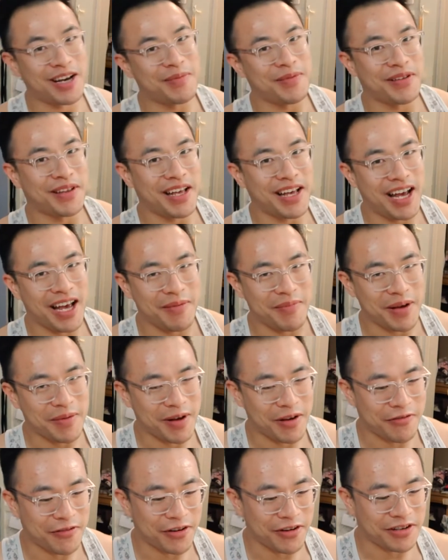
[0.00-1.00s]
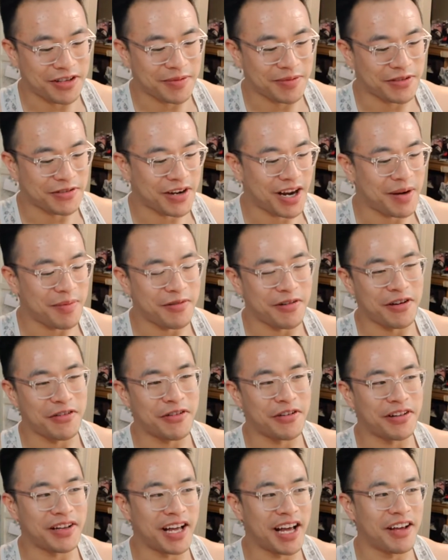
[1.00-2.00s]
then on top of that, I met my first subscriber
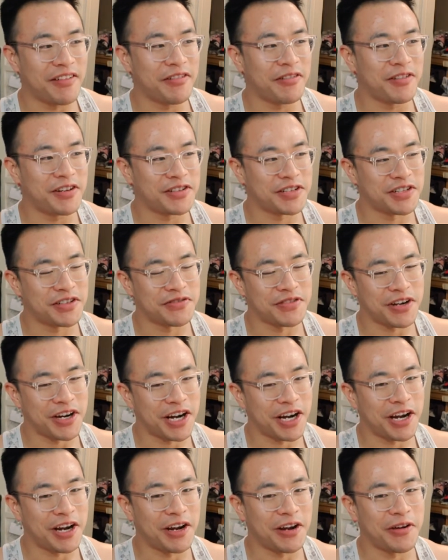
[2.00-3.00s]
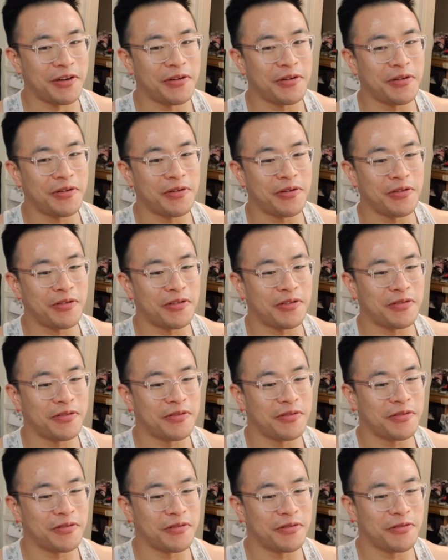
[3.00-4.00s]
in real life, which is very
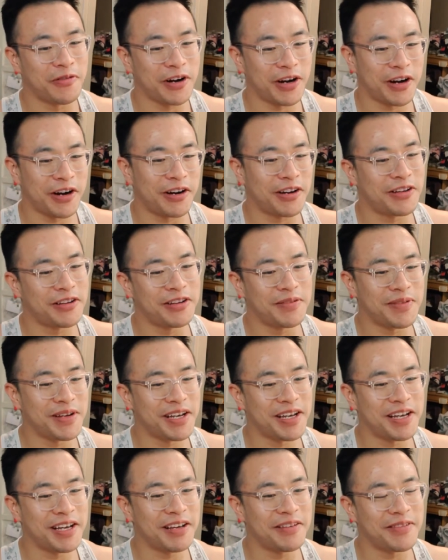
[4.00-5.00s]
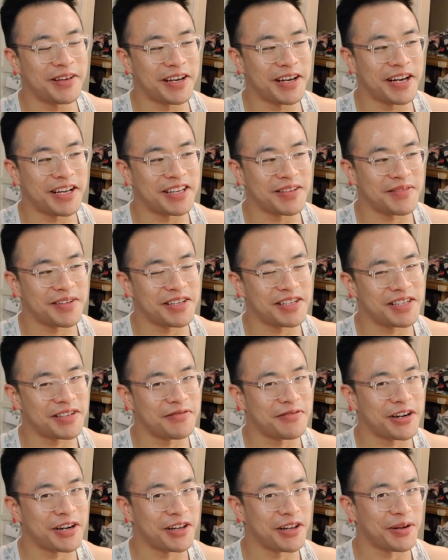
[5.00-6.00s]
weird to me because I'm
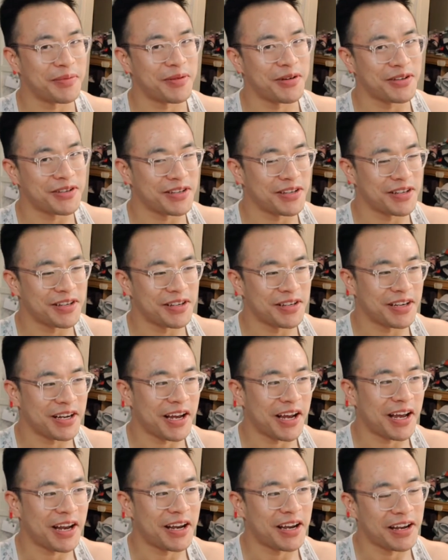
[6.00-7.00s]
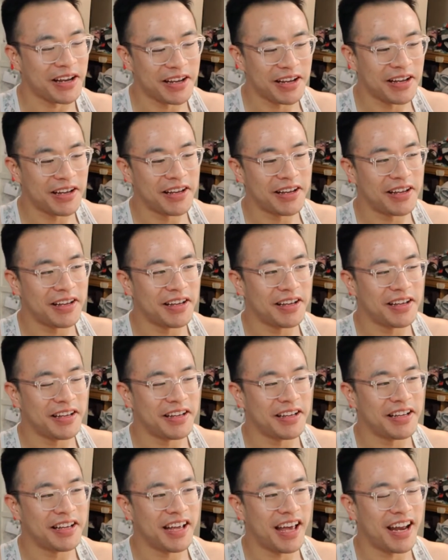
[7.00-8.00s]
just a regular person, and
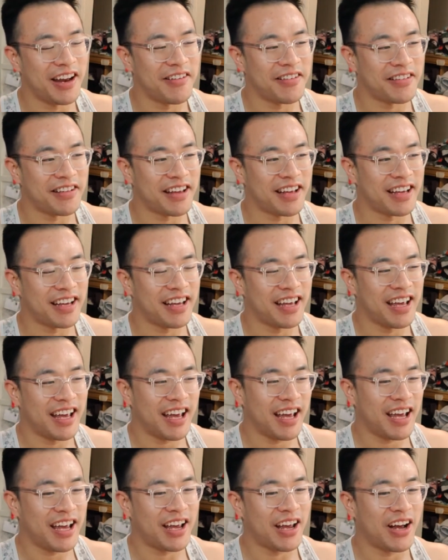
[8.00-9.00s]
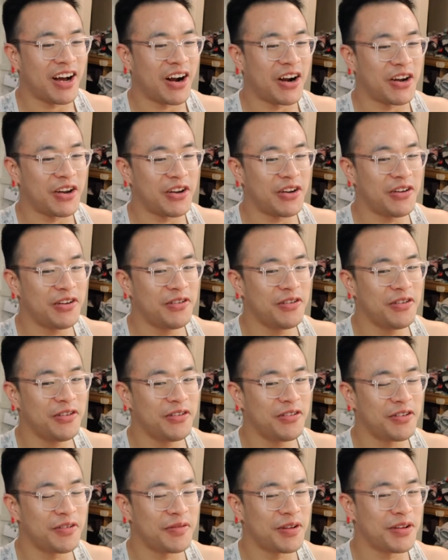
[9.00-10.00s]
it was like, hey, are you
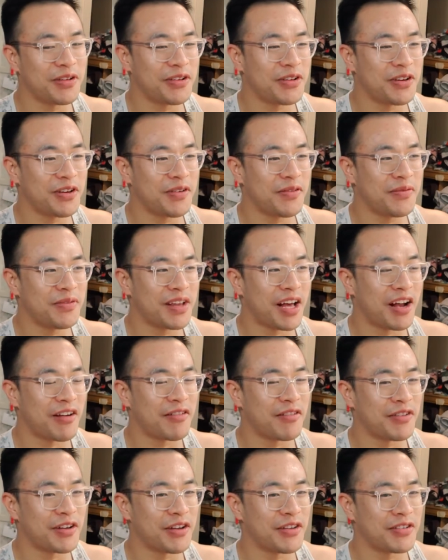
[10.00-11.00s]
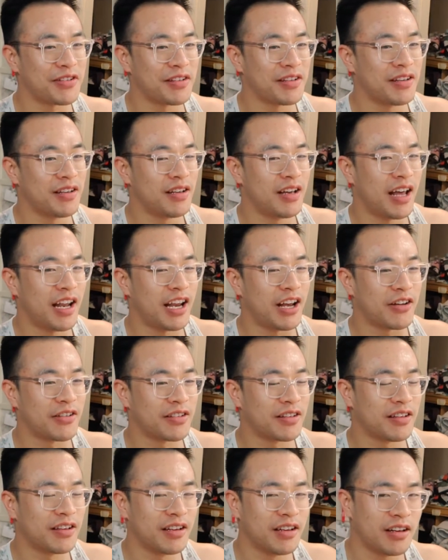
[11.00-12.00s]
from YouTube that reviews? And he
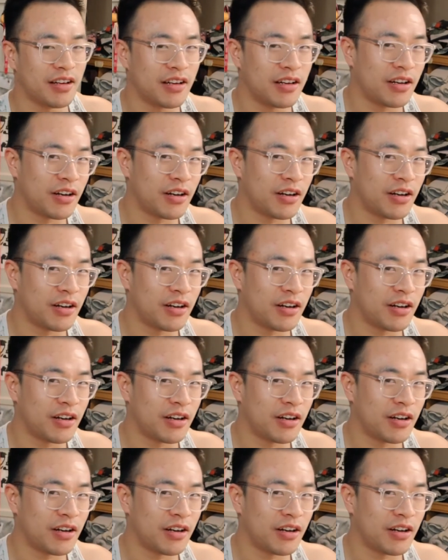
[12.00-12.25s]
goes,